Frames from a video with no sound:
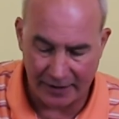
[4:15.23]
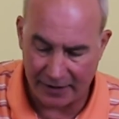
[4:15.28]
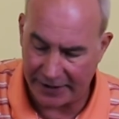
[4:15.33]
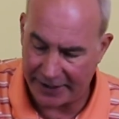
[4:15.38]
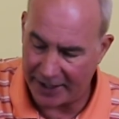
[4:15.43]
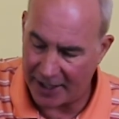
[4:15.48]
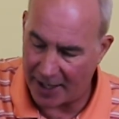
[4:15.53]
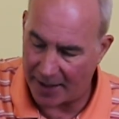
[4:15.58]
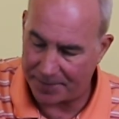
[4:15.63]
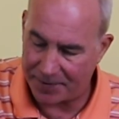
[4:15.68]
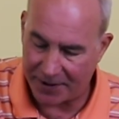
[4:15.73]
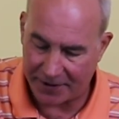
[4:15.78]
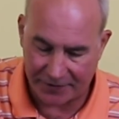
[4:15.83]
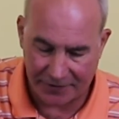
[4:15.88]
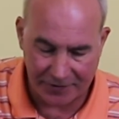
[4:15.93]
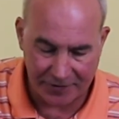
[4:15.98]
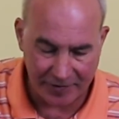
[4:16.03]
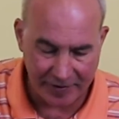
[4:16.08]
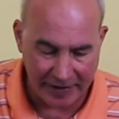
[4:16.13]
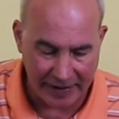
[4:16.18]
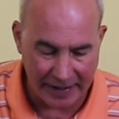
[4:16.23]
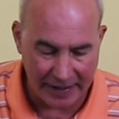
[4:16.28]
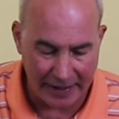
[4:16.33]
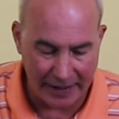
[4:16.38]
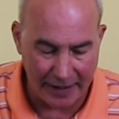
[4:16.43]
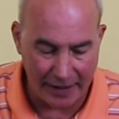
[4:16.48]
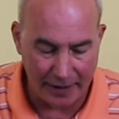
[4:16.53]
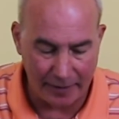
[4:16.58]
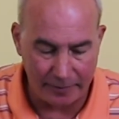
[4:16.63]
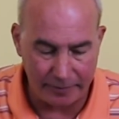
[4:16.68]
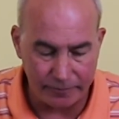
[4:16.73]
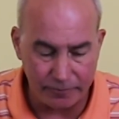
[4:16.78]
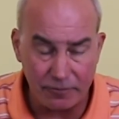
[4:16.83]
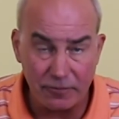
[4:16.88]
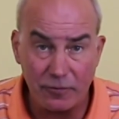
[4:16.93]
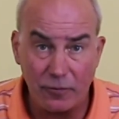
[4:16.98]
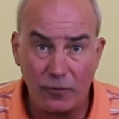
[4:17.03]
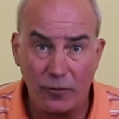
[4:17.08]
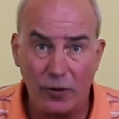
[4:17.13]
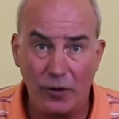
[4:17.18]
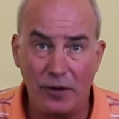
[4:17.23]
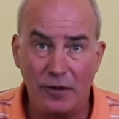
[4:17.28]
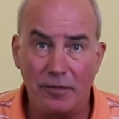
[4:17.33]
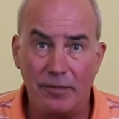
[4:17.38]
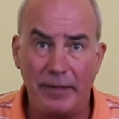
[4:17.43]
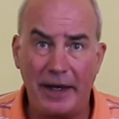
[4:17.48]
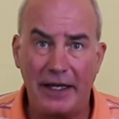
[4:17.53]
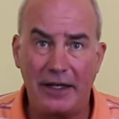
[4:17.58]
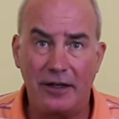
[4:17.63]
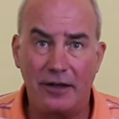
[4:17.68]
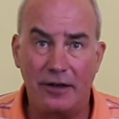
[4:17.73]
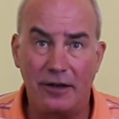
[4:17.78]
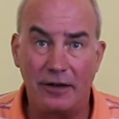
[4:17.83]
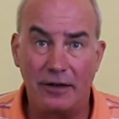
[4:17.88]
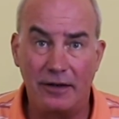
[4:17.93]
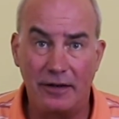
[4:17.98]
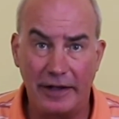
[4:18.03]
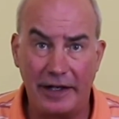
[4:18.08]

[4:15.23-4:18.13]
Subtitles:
clean optics will make your